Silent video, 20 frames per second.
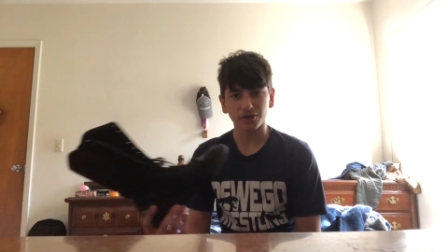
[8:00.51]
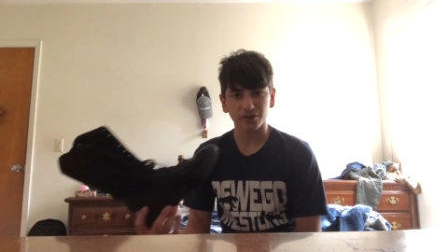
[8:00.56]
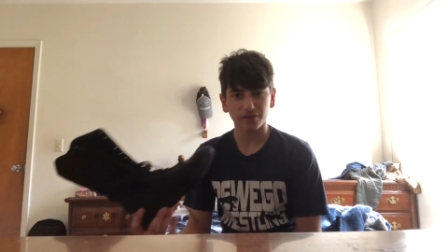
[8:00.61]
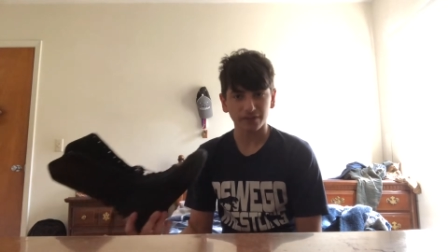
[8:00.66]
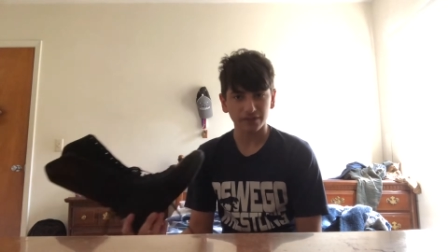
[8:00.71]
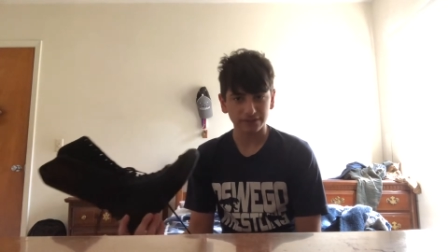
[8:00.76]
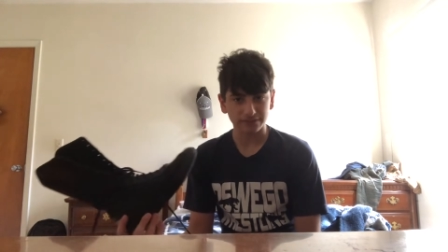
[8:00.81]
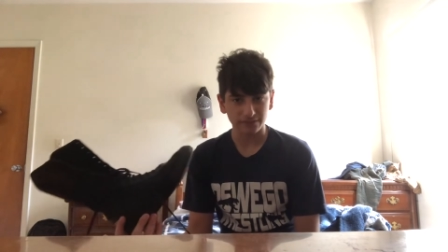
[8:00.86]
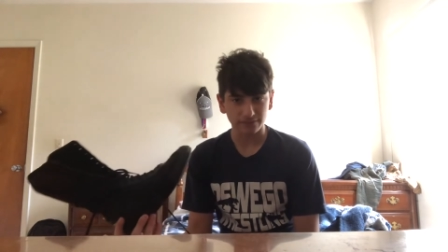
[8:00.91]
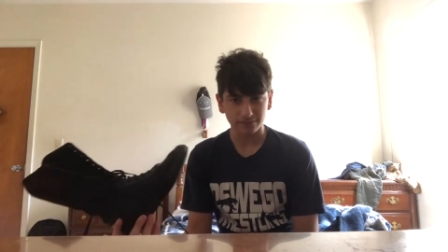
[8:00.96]

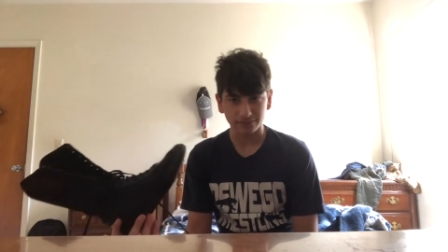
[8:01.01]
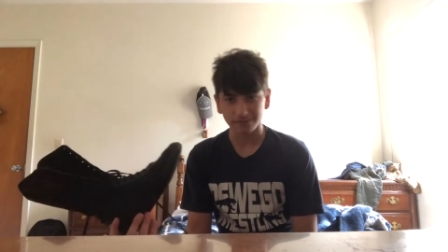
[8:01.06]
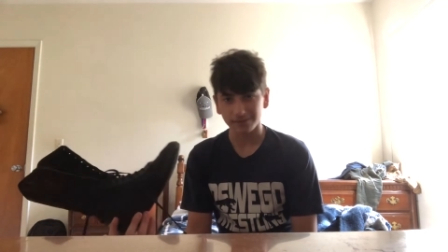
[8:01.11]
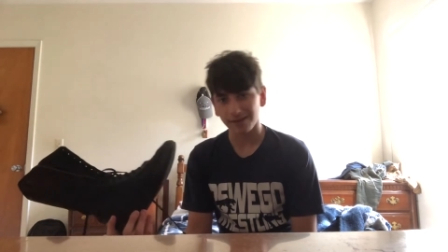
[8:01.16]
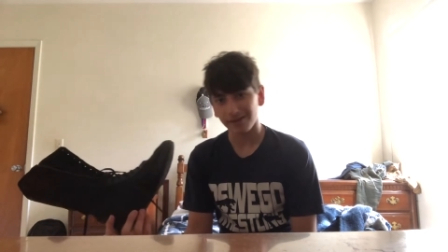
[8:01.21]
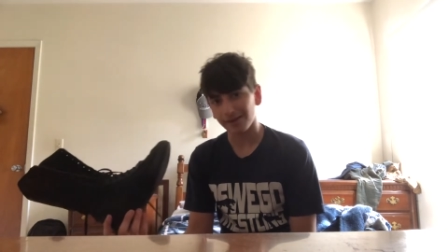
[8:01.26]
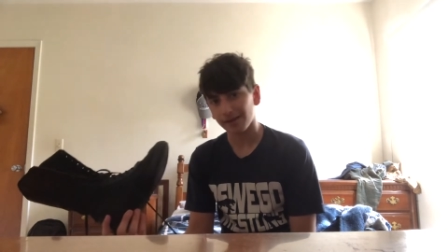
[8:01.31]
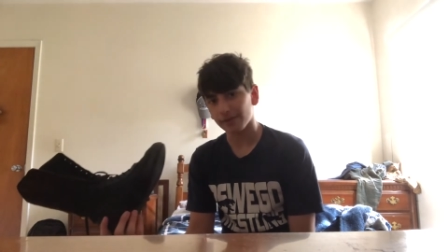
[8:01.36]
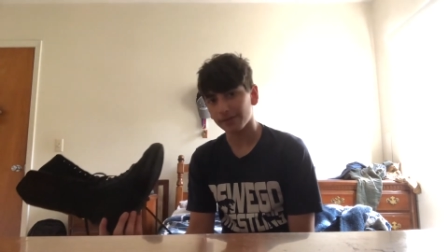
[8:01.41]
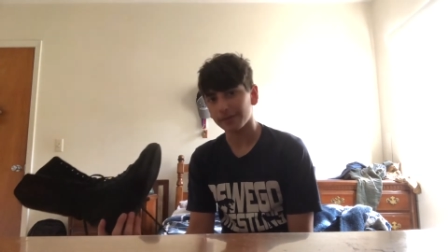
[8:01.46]
like to stay
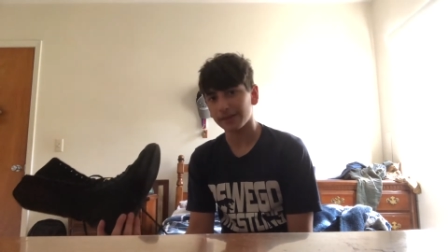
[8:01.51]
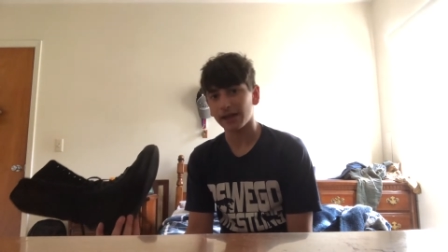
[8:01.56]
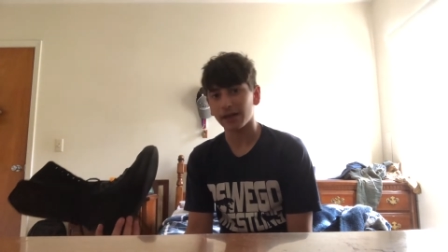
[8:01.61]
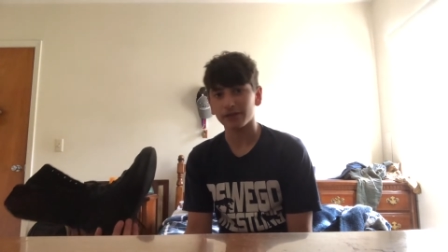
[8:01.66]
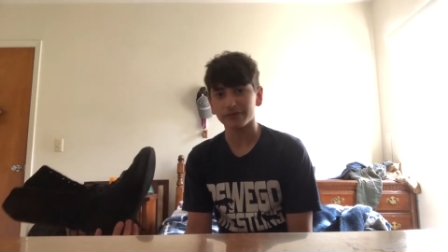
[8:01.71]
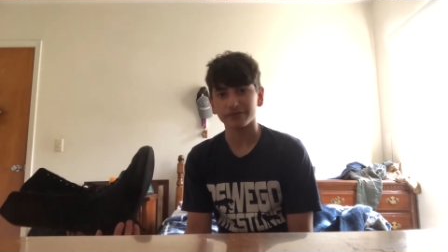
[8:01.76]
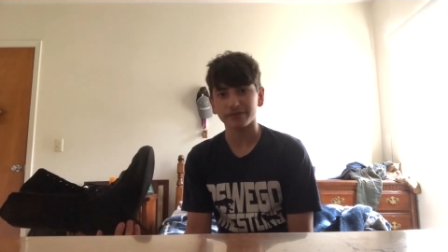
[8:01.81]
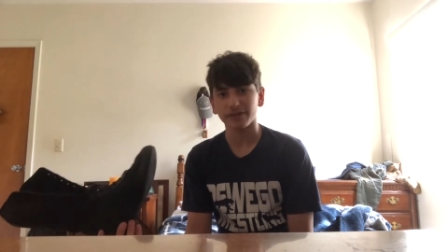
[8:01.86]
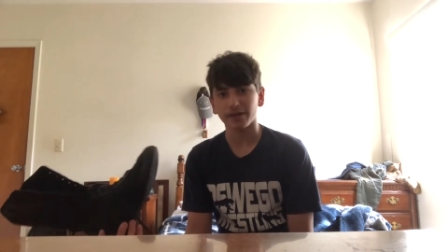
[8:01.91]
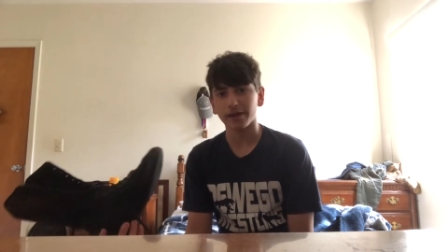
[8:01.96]
on the
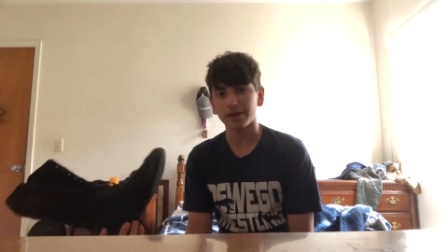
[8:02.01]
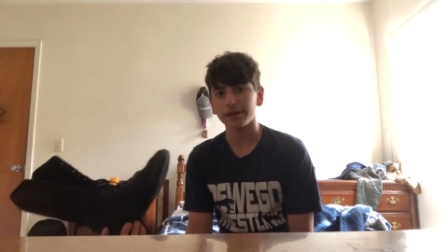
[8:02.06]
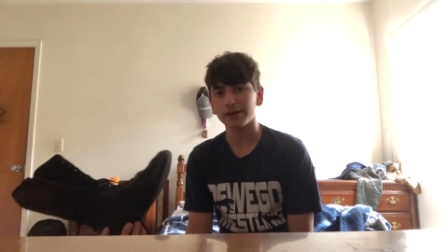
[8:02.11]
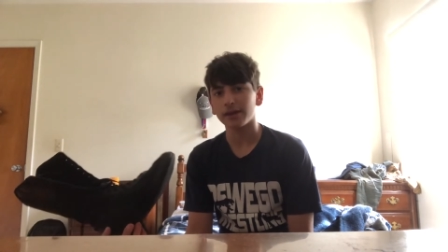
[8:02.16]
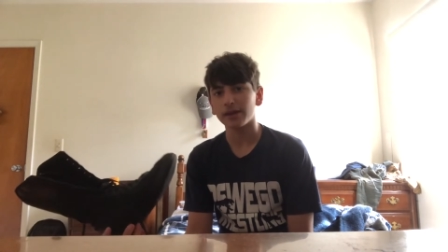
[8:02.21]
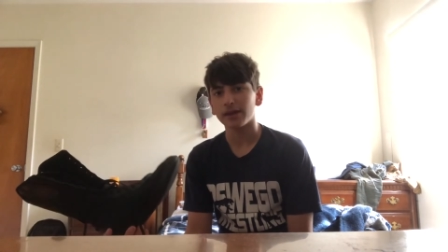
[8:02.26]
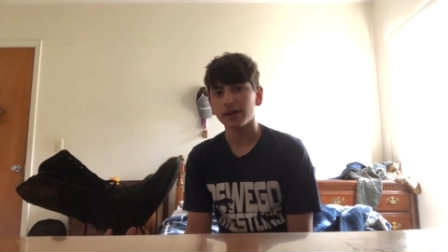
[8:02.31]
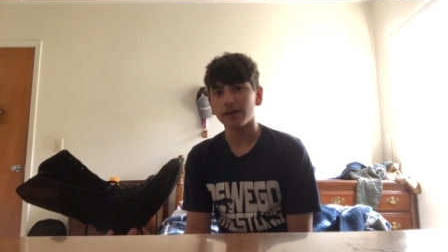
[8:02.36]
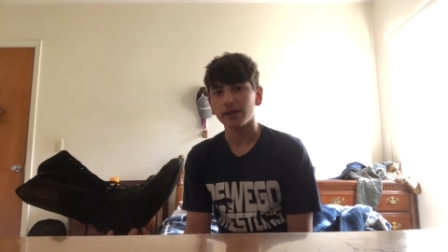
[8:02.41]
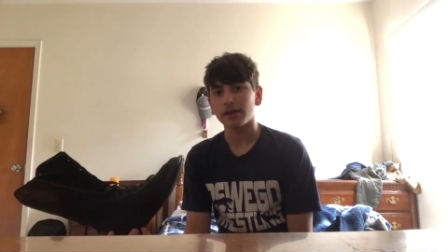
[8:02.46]
outside.
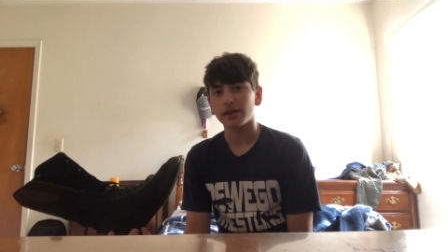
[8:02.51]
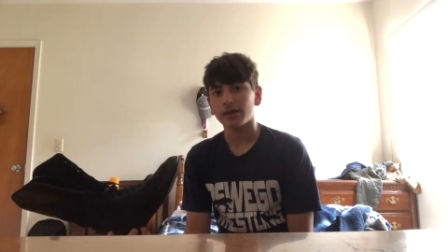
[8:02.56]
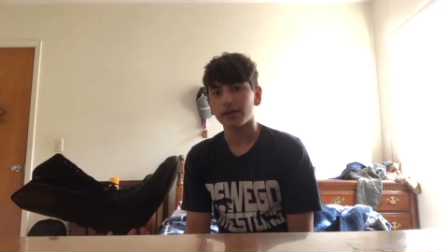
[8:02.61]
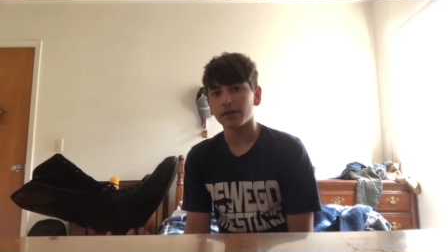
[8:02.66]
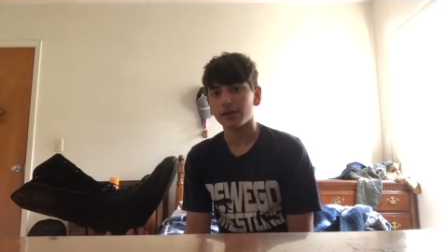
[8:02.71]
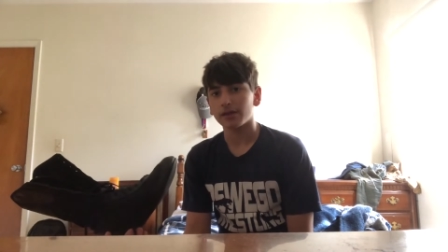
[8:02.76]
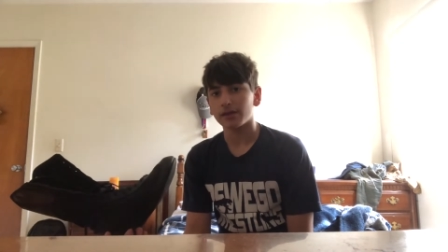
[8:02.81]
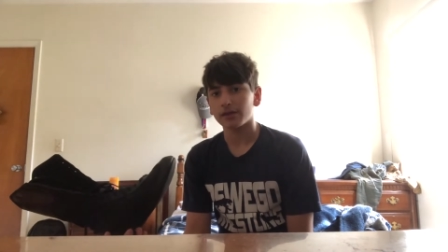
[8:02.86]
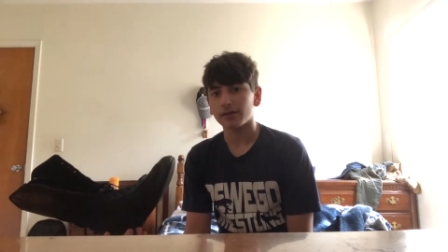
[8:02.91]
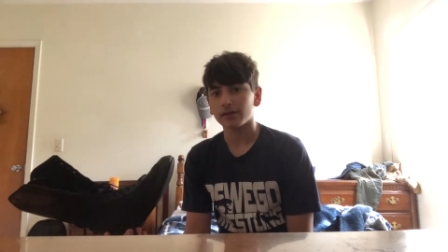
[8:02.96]

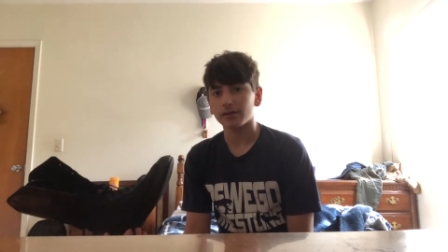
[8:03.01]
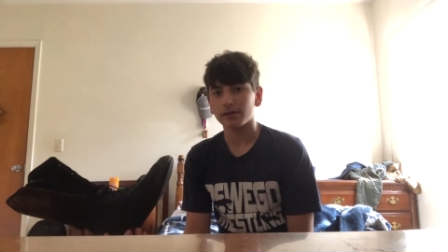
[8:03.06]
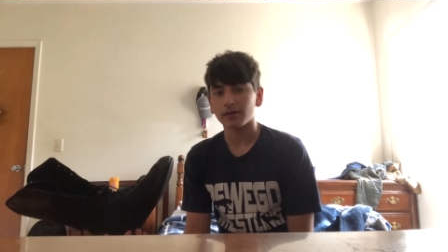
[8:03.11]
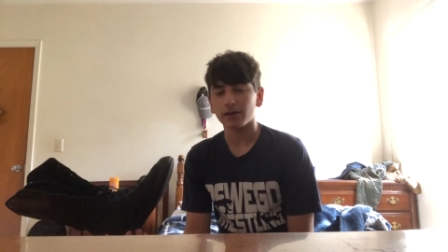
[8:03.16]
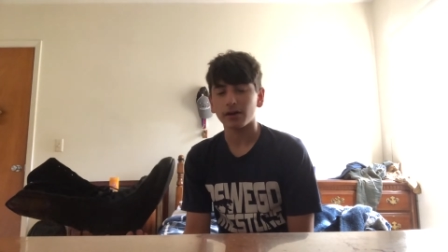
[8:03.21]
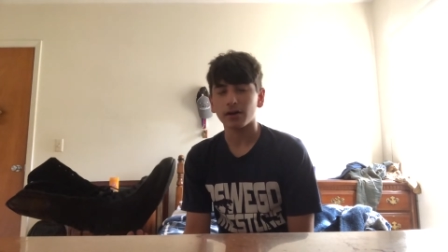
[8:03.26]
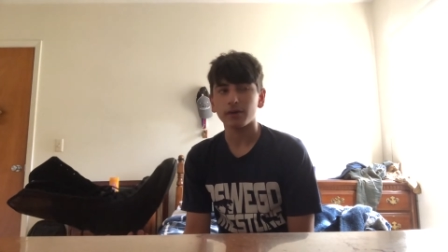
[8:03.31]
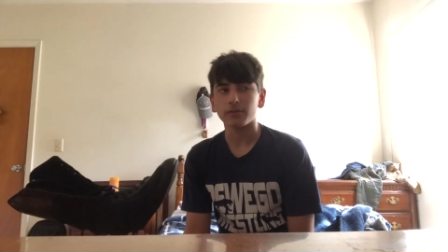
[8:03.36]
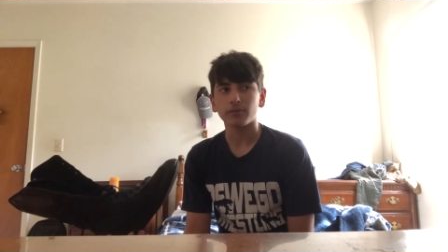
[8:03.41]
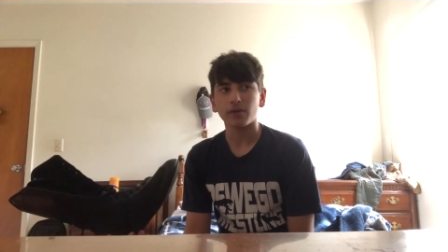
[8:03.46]

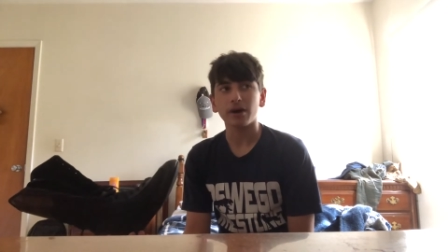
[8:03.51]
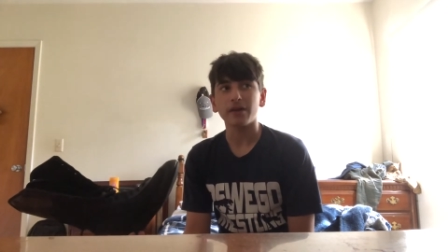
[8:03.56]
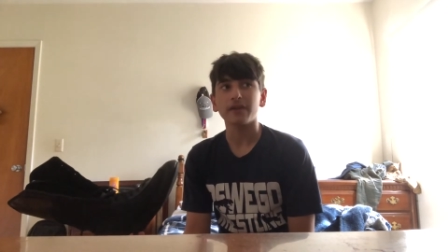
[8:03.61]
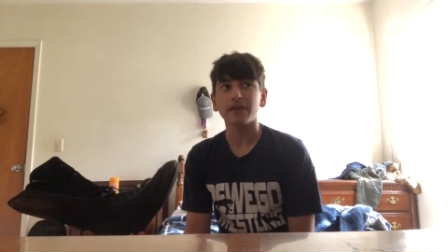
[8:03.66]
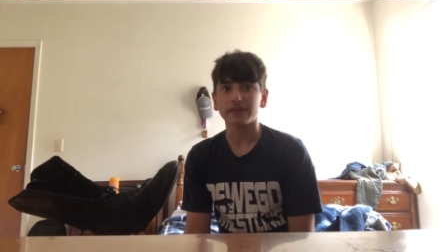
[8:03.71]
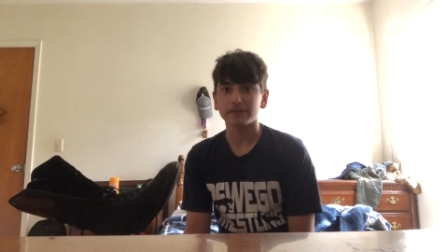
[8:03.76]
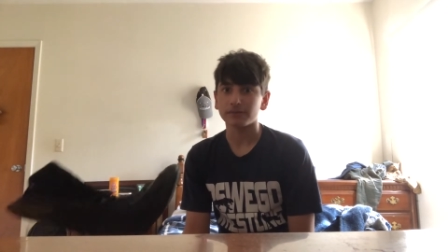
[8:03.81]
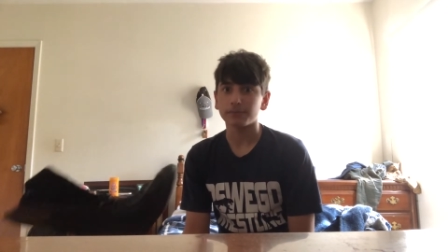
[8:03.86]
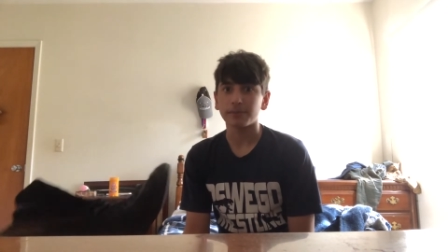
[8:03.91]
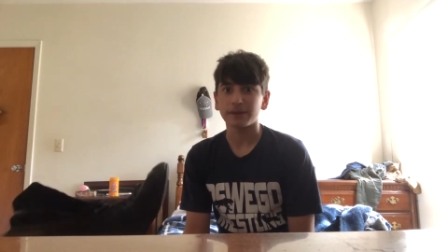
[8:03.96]
While I like
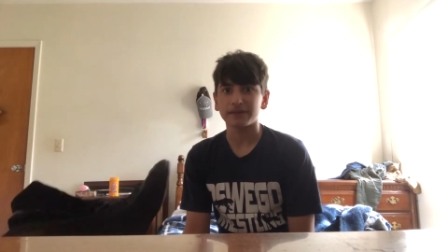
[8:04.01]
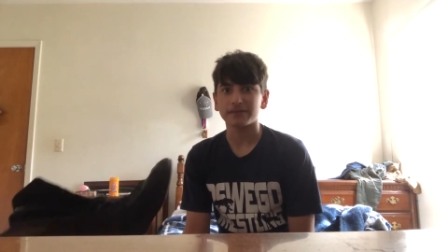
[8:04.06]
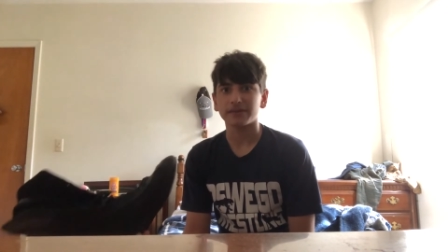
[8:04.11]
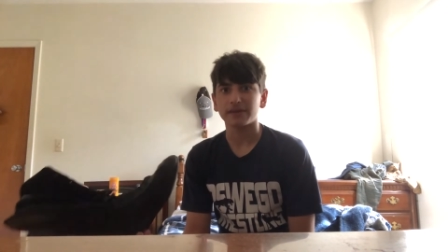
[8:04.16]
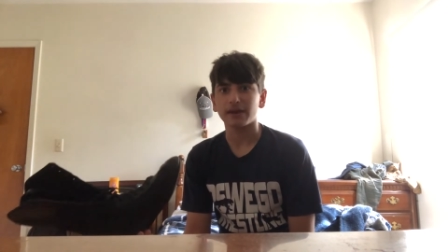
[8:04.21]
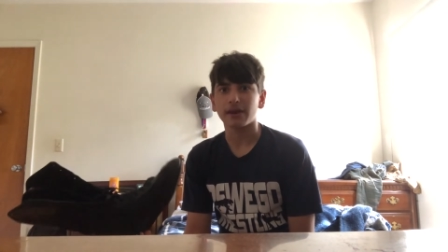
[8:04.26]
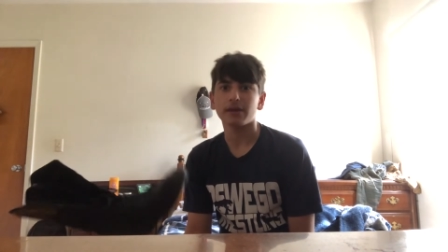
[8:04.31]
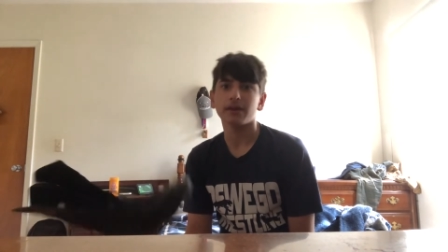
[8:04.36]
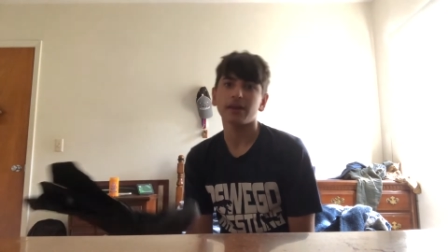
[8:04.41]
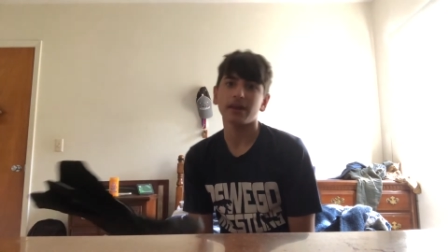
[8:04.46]
to mix it
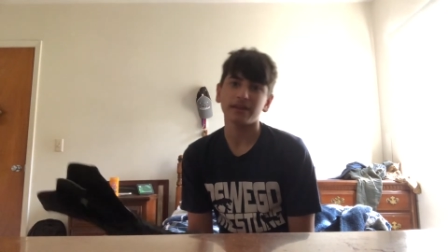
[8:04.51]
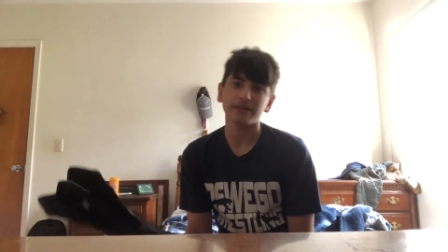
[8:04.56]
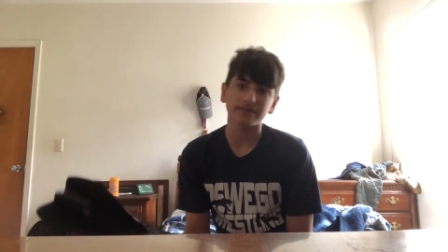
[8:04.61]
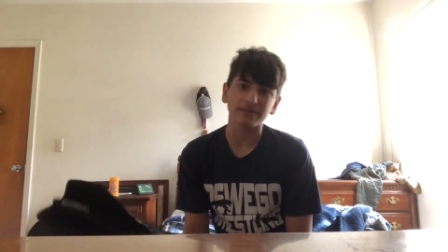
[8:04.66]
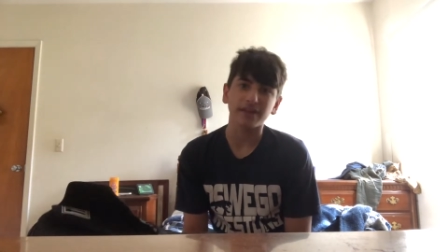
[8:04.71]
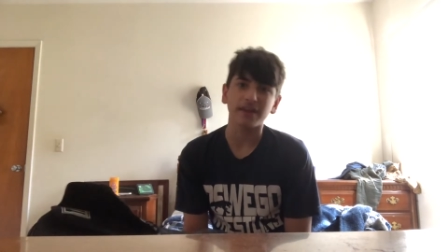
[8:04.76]
in, inside